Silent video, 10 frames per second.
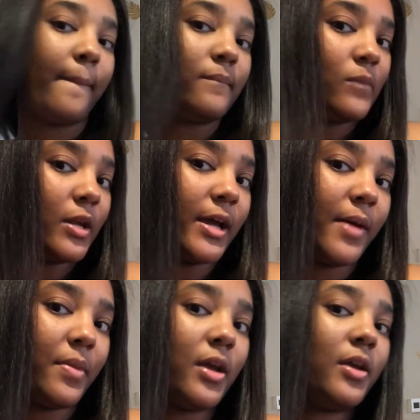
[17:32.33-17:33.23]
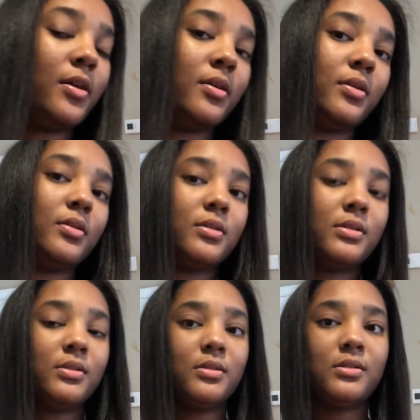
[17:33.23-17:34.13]
When I got my hair
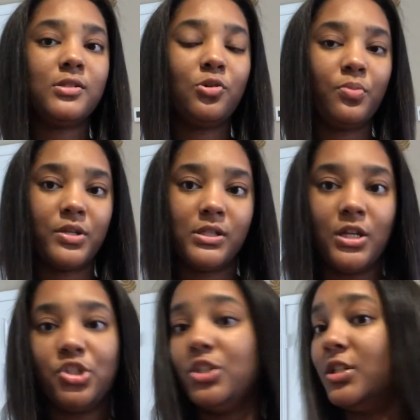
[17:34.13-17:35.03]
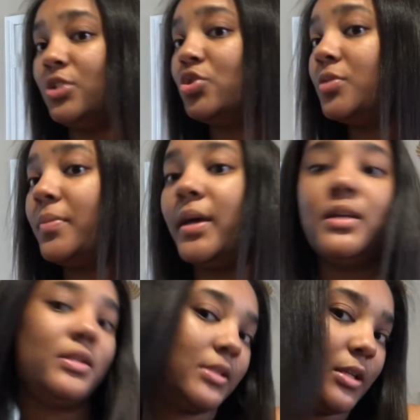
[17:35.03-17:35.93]
silk pressed today, she did trim my
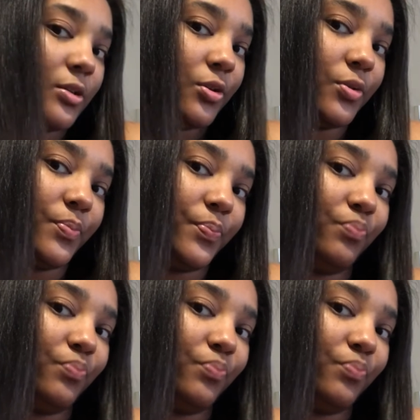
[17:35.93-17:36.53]
ends a little.